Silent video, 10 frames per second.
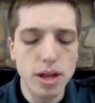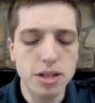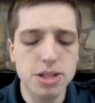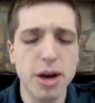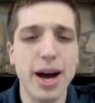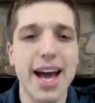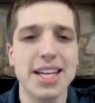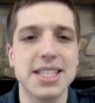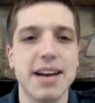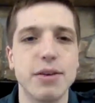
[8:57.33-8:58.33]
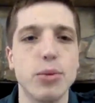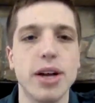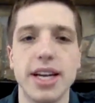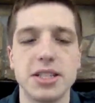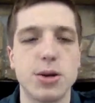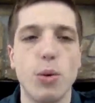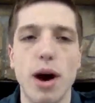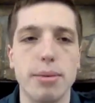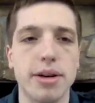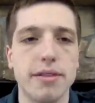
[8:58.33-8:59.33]
So I ask that everyone is
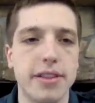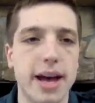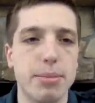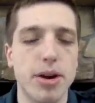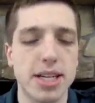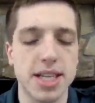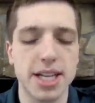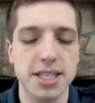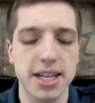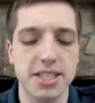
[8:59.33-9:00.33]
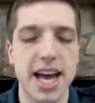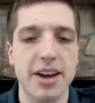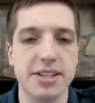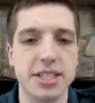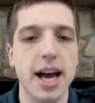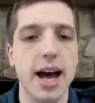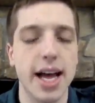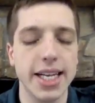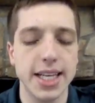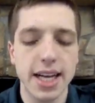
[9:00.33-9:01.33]
cooperative in that process. A scout is
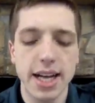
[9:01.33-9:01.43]
kind.